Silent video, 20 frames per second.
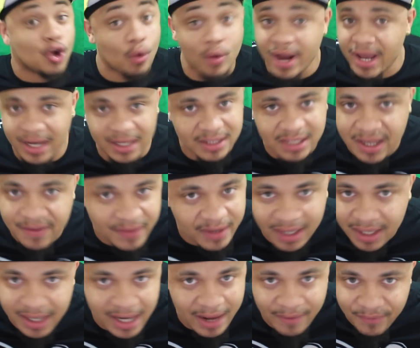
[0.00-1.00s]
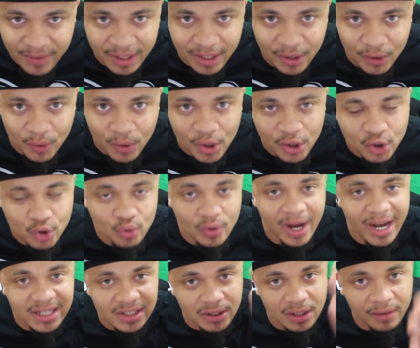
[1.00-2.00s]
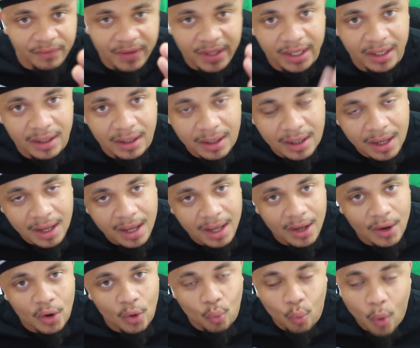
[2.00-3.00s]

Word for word: There was no negativity in that video. You guys loved it.